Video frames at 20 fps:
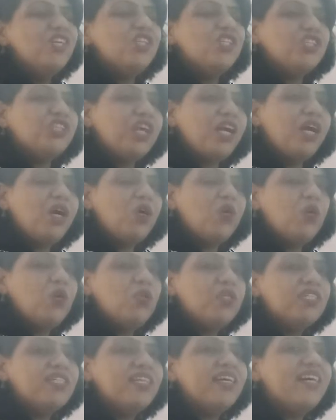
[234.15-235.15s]
Sh,
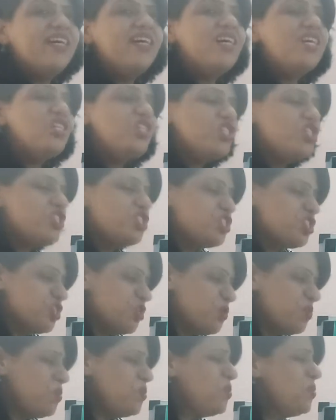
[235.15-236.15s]
oo, t,
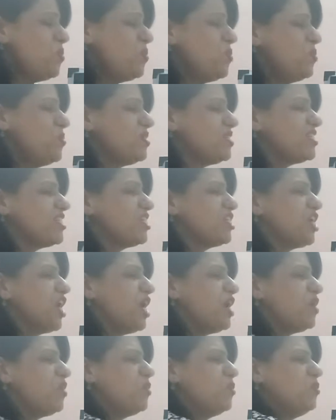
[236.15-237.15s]
shoot. Sh,
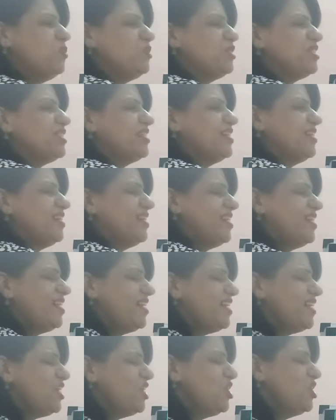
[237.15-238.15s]
oo, t,
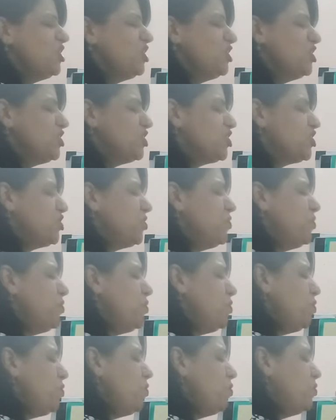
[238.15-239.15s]

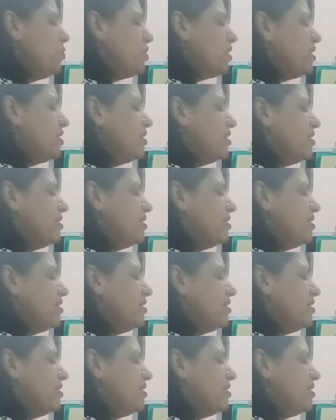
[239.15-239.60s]
shoot.